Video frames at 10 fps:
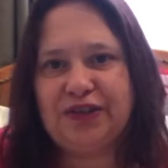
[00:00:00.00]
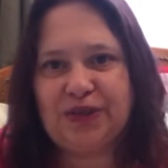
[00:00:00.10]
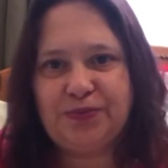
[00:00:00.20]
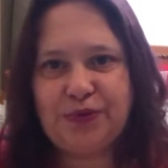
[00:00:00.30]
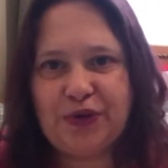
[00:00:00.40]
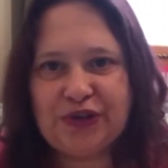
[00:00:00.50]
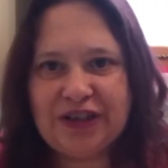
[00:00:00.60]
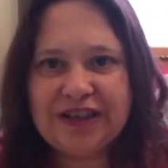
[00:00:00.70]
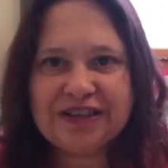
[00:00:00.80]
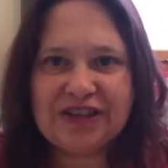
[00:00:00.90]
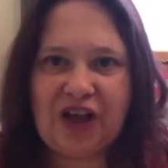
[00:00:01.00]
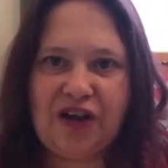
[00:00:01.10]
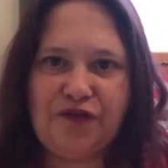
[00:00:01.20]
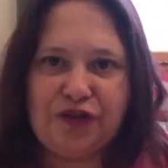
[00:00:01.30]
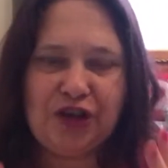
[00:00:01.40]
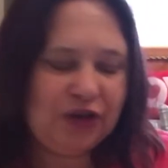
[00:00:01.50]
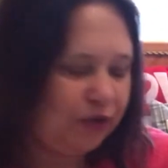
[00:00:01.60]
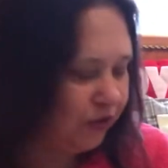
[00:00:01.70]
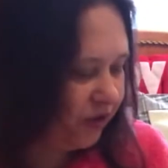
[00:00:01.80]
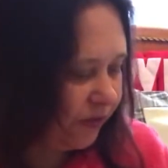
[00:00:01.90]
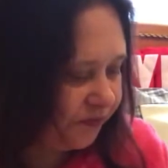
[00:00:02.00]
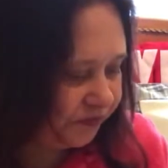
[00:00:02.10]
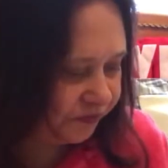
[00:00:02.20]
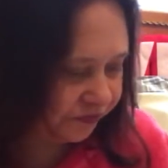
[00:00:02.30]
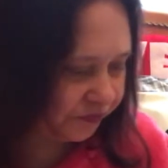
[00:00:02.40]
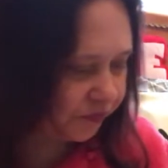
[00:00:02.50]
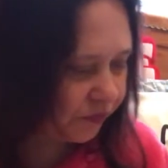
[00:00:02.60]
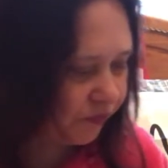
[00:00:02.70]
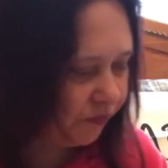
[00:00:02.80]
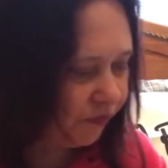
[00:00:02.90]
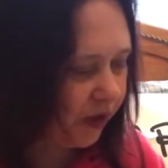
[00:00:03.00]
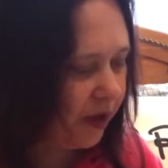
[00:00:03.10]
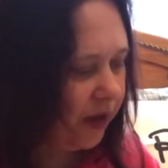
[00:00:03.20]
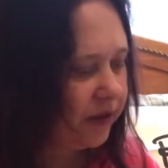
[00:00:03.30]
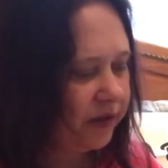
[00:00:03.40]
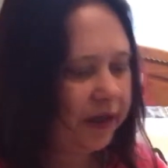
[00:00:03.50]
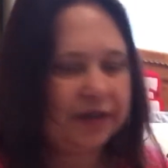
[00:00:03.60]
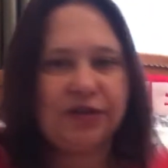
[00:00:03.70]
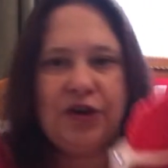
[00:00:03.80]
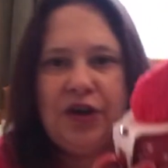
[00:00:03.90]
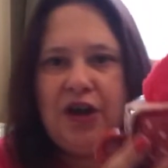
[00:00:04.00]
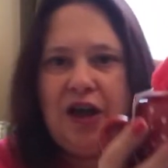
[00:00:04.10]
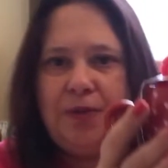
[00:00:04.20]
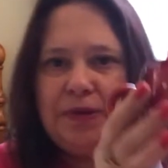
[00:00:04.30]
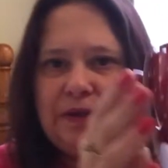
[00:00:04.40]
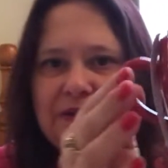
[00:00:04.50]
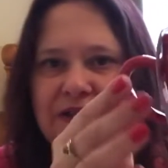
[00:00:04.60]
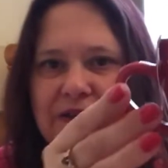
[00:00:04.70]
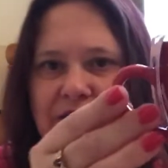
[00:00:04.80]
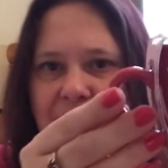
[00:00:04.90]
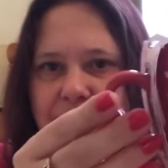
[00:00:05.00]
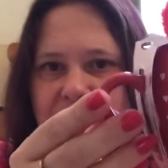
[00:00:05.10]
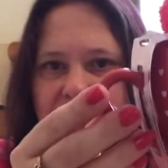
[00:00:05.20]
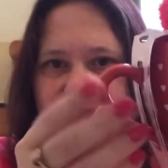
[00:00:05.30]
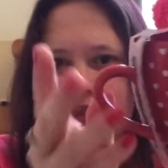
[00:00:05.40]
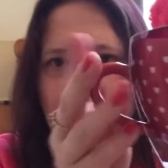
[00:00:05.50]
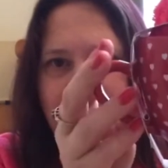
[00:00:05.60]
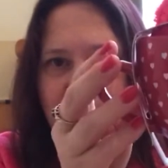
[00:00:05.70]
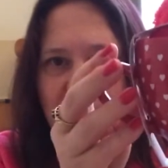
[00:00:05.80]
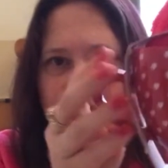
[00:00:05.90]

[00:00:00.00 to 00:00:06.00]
the products I've used. And yes, hubby did get me this mug